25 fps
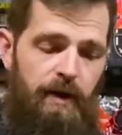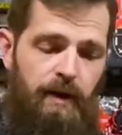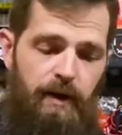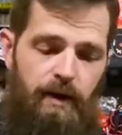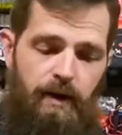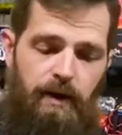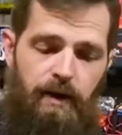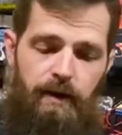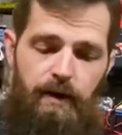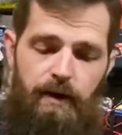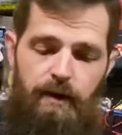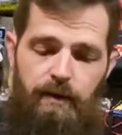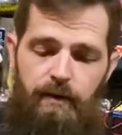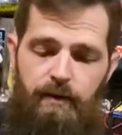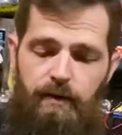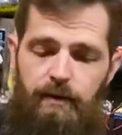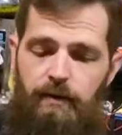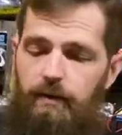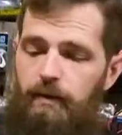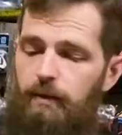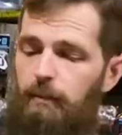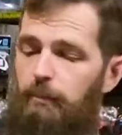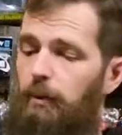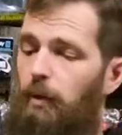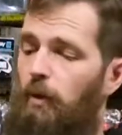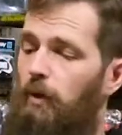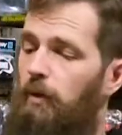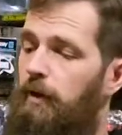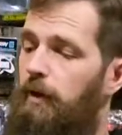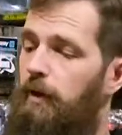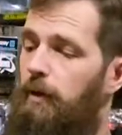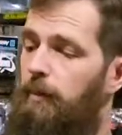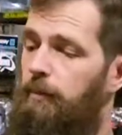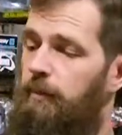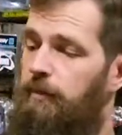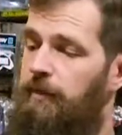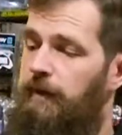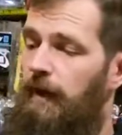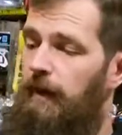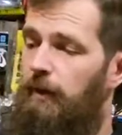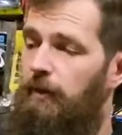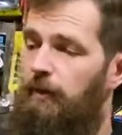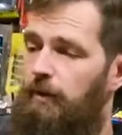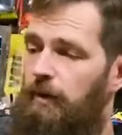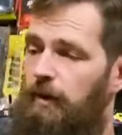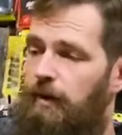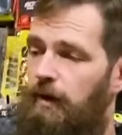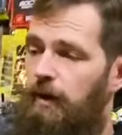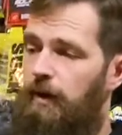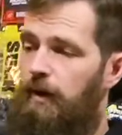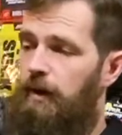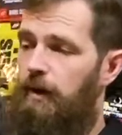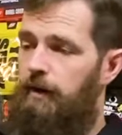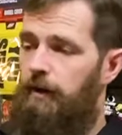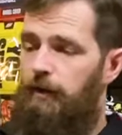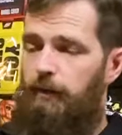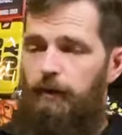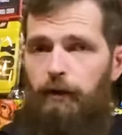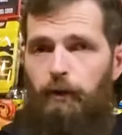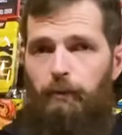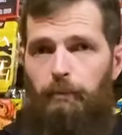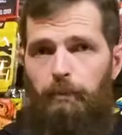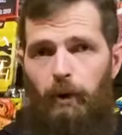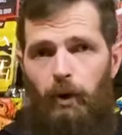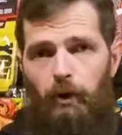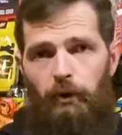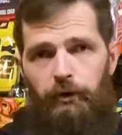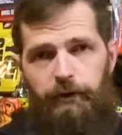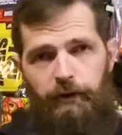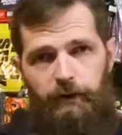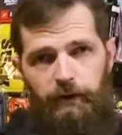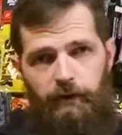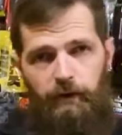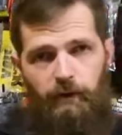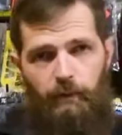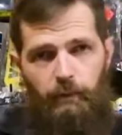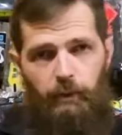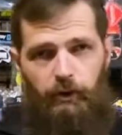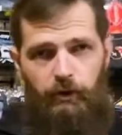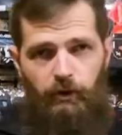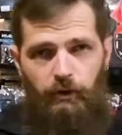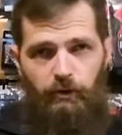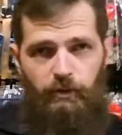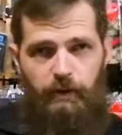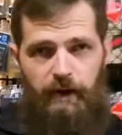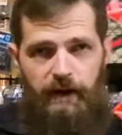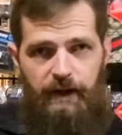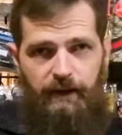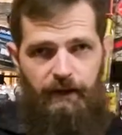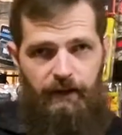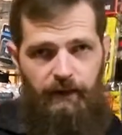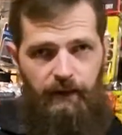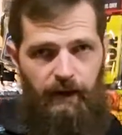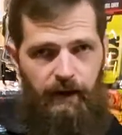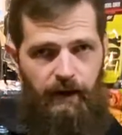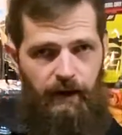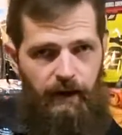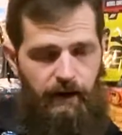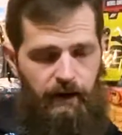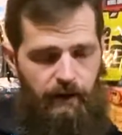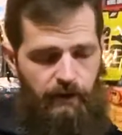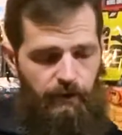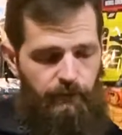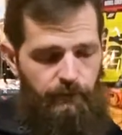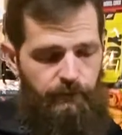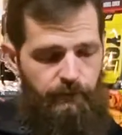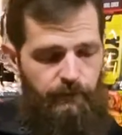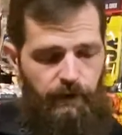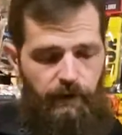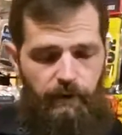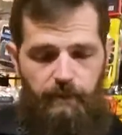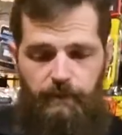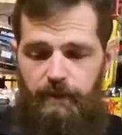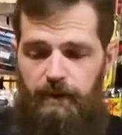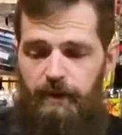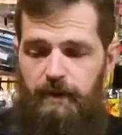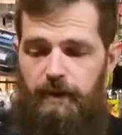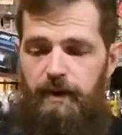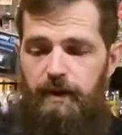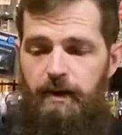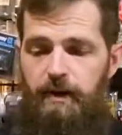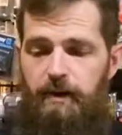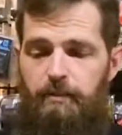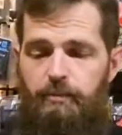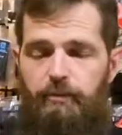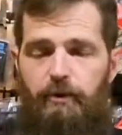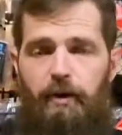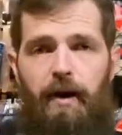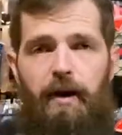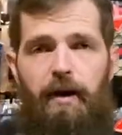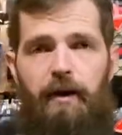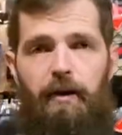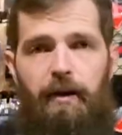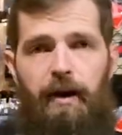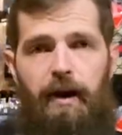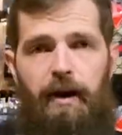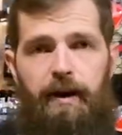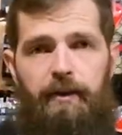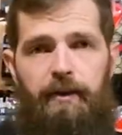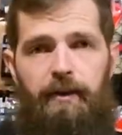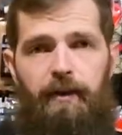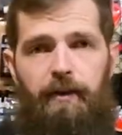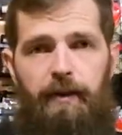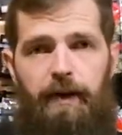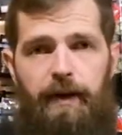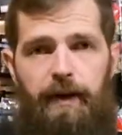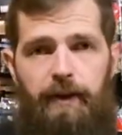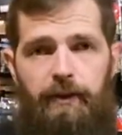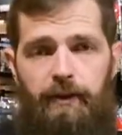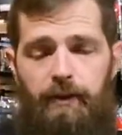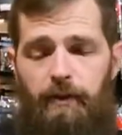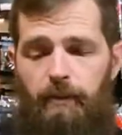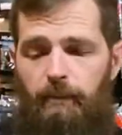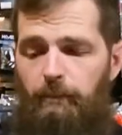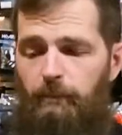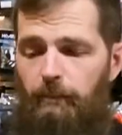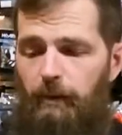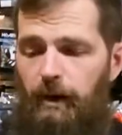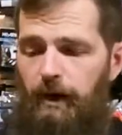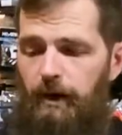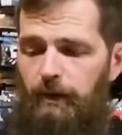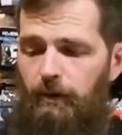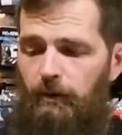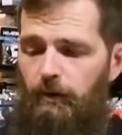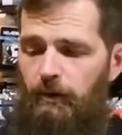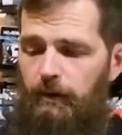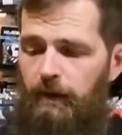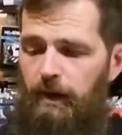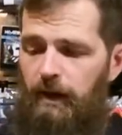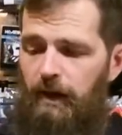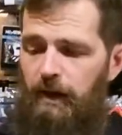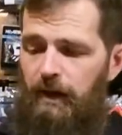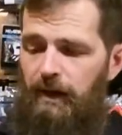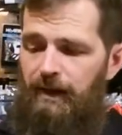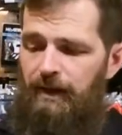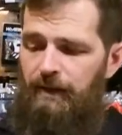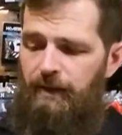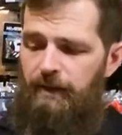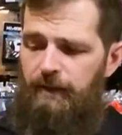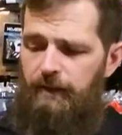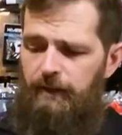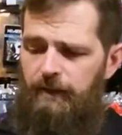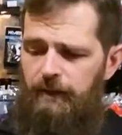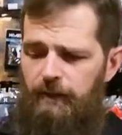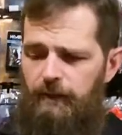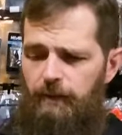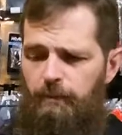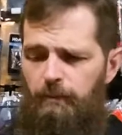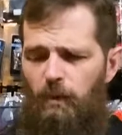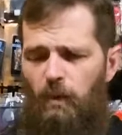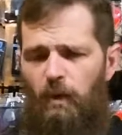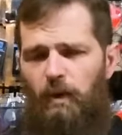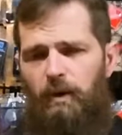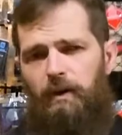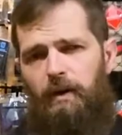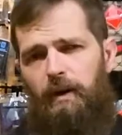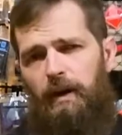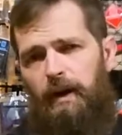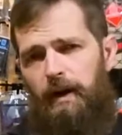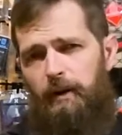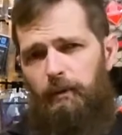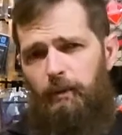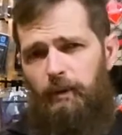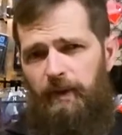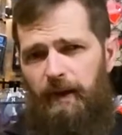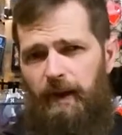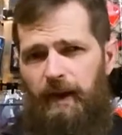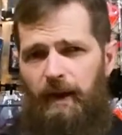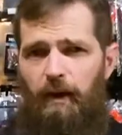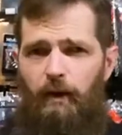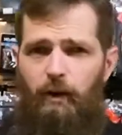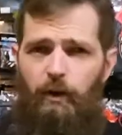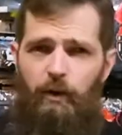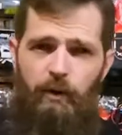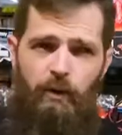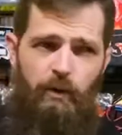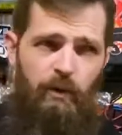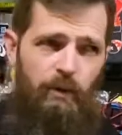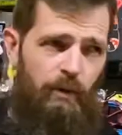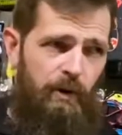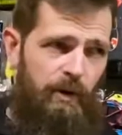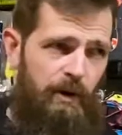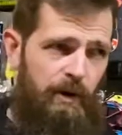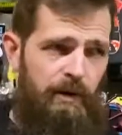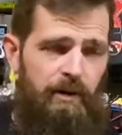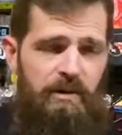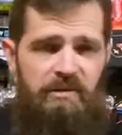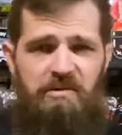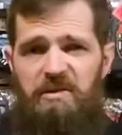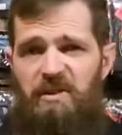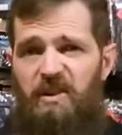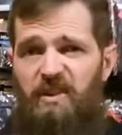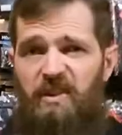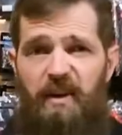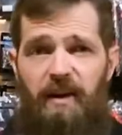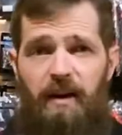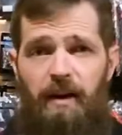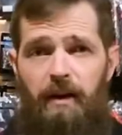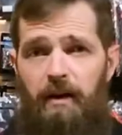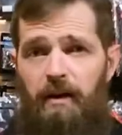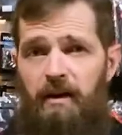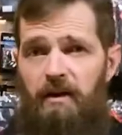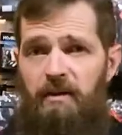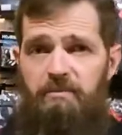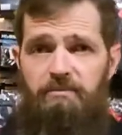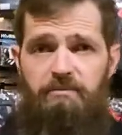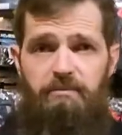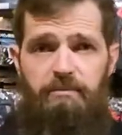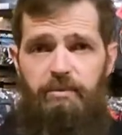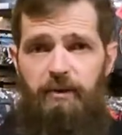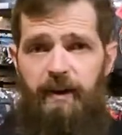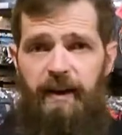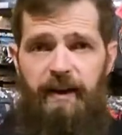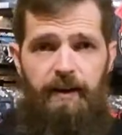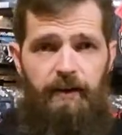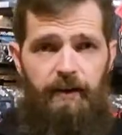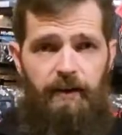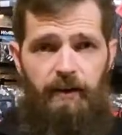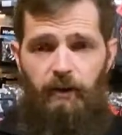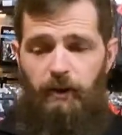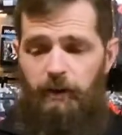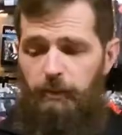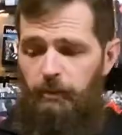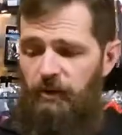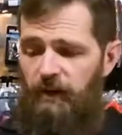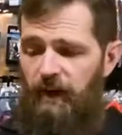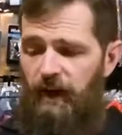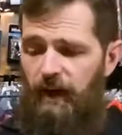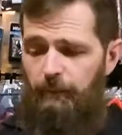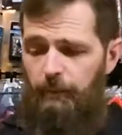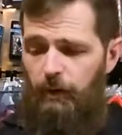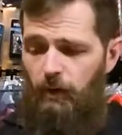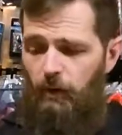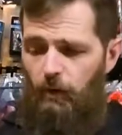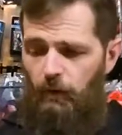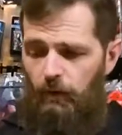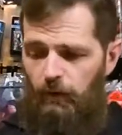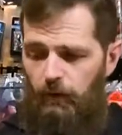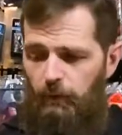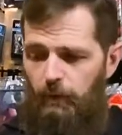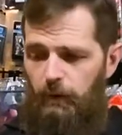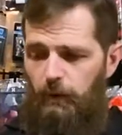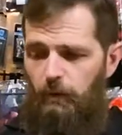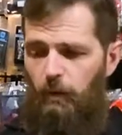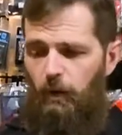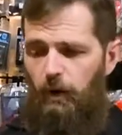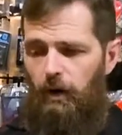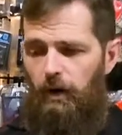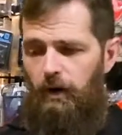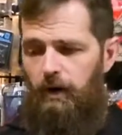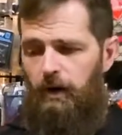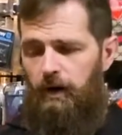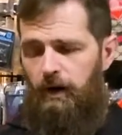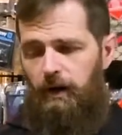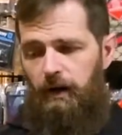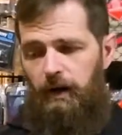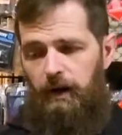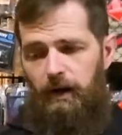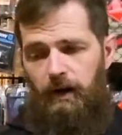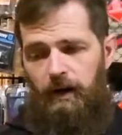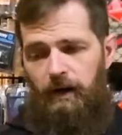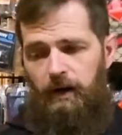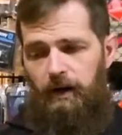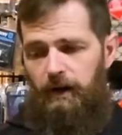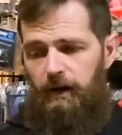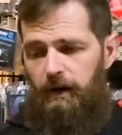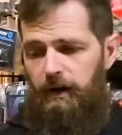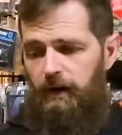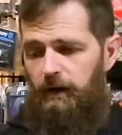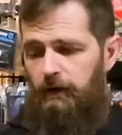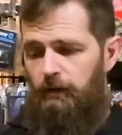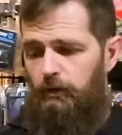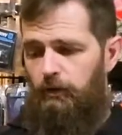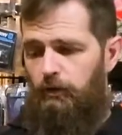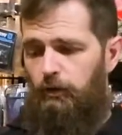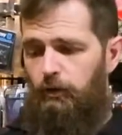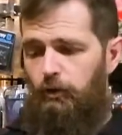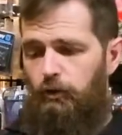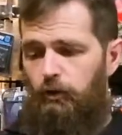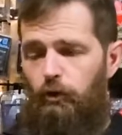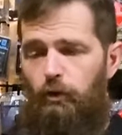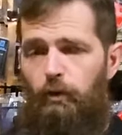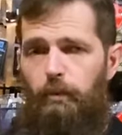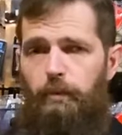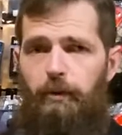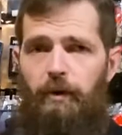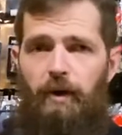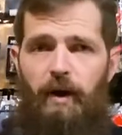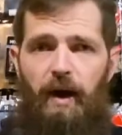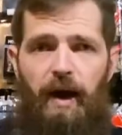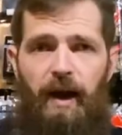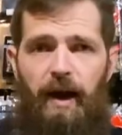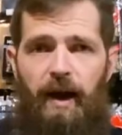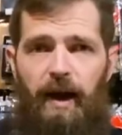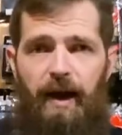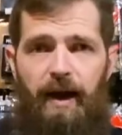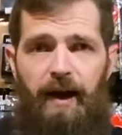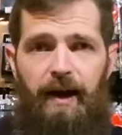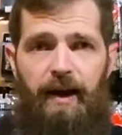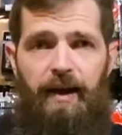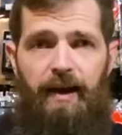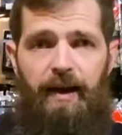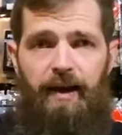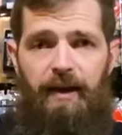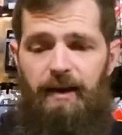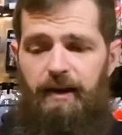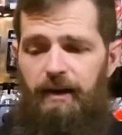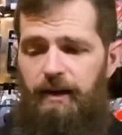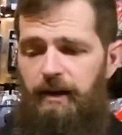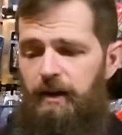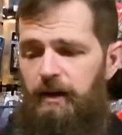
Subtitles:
and the bolt comes out. Now this bolt system was a redesign from the prior XLS model. This is more in line with how, say, a Planet Eclipse Gamma Core would work. Super high